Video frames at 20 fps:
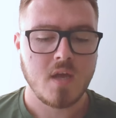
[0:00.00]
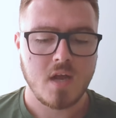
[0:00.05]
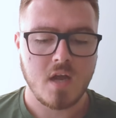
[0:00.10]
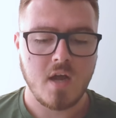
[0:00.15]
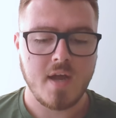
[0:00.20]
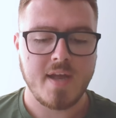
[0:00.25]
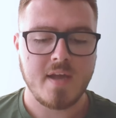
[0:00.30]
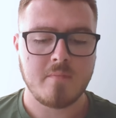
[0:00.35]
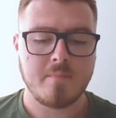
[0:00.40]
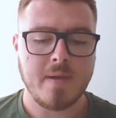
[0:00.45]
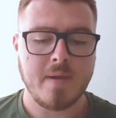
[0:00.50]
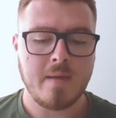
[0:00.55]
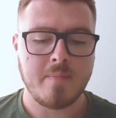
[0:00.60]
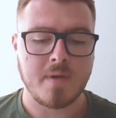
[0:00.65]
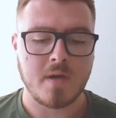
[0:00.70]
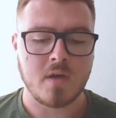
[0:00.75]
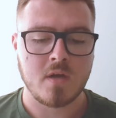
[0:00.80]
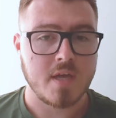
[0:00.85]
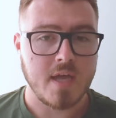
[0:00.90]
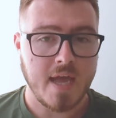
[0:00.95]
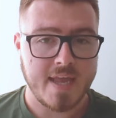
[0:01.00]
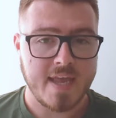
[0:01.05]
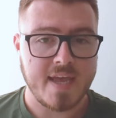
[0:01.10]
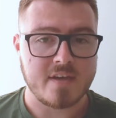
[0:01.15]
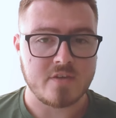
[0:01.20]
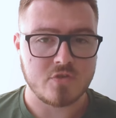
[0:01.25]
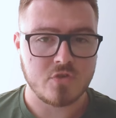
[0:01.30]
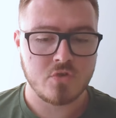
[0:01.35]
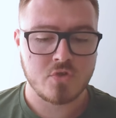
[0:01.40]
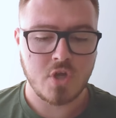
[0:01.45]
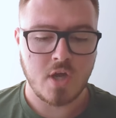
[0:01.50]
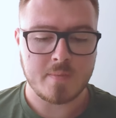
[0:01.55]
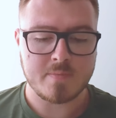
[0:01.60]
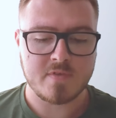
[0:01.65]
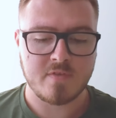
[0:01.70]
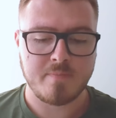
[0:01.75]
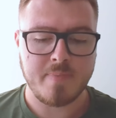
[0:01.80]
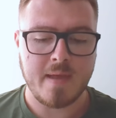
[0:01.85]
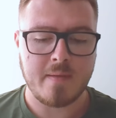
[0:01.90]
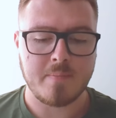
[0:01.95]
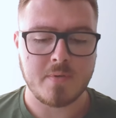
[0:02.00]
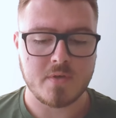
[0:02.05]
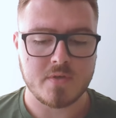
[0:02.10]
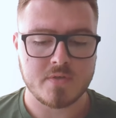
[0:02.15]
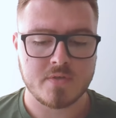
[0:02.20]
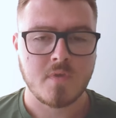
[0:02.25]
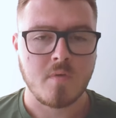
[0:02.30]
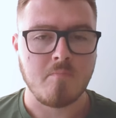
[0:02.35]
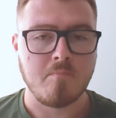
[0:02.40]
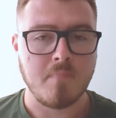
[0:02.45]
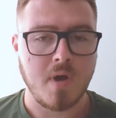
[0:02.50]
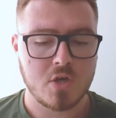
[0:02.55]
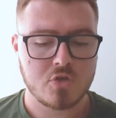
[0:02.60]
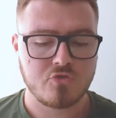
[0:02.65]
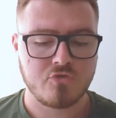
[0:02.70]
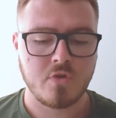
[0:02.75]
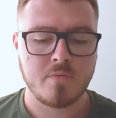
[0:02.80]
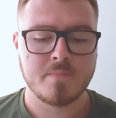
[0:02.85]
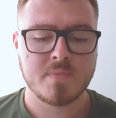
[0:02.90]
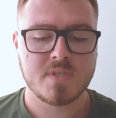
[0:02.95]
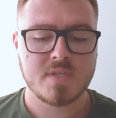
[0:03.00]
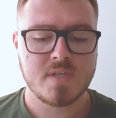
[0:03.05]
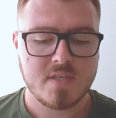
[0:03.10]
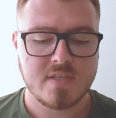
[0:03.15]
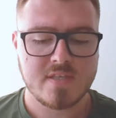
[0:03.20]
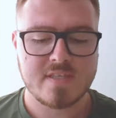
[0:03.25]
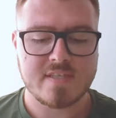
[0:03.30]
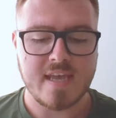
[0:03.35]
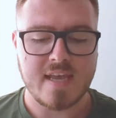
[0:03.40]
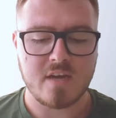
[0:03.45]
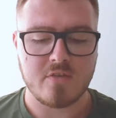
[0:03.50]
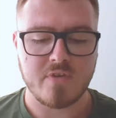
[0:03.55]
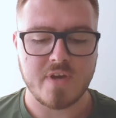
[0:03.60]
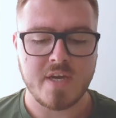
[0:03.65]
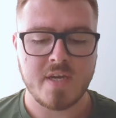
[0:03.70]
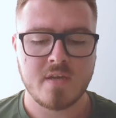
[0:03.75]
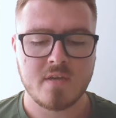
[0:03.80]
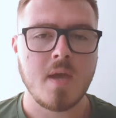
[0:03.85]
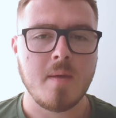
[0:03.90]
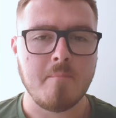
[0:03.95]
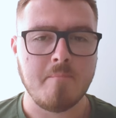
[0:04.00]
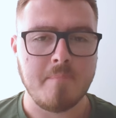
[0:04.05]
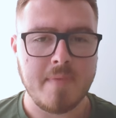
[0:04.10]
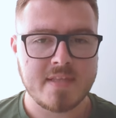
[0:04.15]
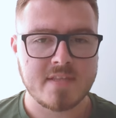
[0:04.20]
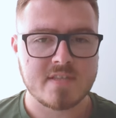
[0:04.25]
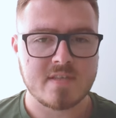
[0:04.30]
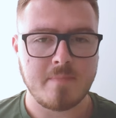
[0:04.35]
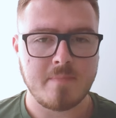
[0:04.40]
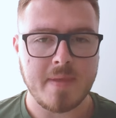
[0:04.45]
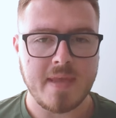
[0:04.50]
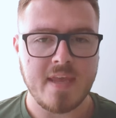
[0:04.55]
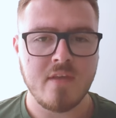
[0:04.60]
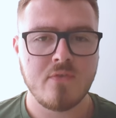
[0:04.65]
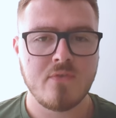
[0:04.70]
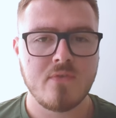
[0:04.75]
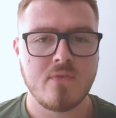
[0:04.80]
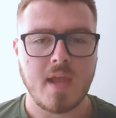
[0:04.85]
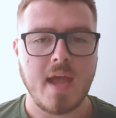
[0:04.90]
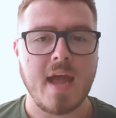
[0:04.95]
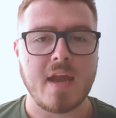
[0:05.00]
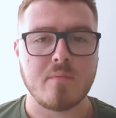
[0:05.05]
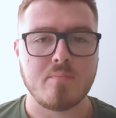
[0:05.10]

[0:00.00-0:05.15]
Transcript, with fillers: cayenne pepper, again two types of peppers, mushrooms, celery, minced beef and